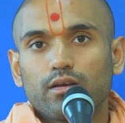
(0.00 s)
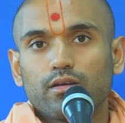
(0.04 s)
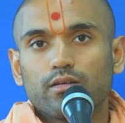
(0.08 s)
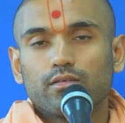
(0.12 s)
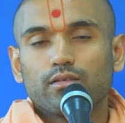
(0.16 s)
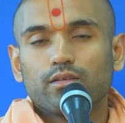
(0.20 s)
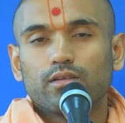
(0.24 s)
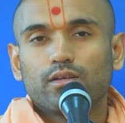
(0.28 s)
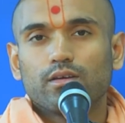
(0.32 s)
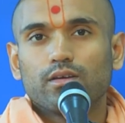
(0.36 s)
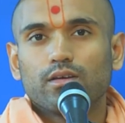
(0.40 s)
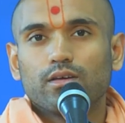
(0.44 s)

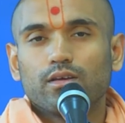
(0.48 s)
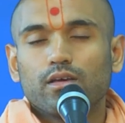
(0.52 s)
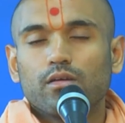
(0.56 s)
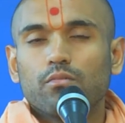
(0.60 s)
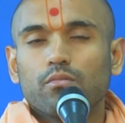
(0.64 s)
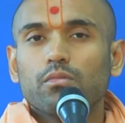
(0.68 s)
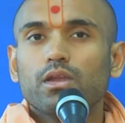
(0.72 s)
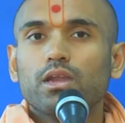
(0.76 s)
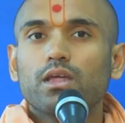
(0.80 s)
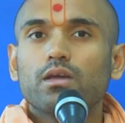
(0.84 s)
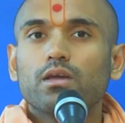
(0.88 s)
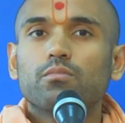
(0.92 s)
Meaning
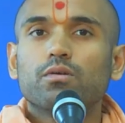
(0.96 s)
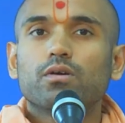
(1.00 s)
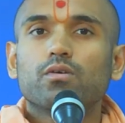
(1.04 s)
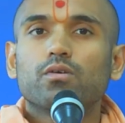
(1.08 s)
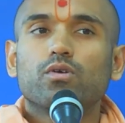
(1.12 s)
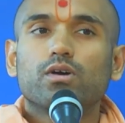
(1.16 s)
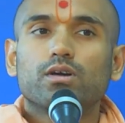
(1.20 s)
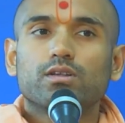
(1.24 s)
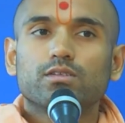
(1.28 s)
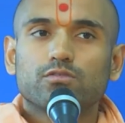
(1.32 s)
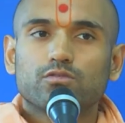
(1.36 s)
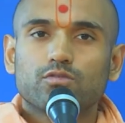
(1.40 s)
Bhagwan
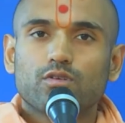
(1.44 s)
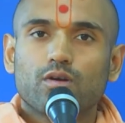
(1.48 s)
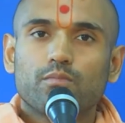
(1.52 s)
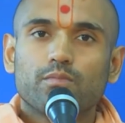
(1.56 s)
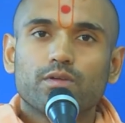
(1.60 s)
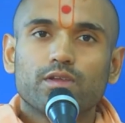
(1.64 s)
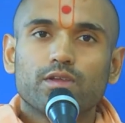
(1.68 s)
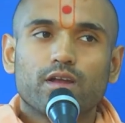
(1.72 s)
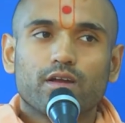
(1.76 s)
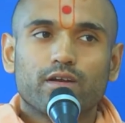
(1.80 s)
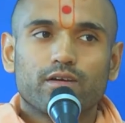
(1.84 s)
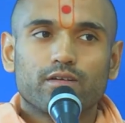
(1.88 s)
Swaminarayan, he
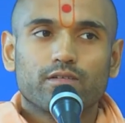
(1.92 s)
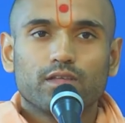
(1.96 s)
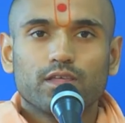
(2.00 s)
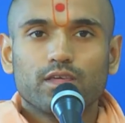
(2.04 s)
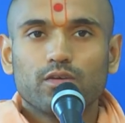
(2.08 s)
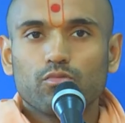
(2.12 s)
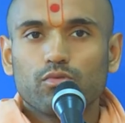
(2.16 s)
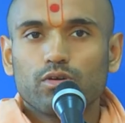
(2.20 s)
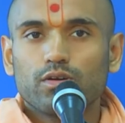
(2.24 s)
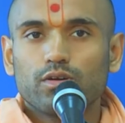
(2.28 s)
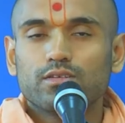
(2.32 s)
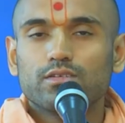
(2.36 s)
wanted to
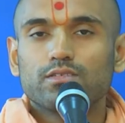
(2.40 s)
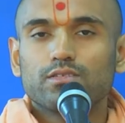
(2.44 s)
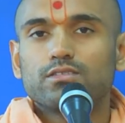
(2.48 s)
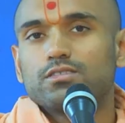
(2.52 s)
see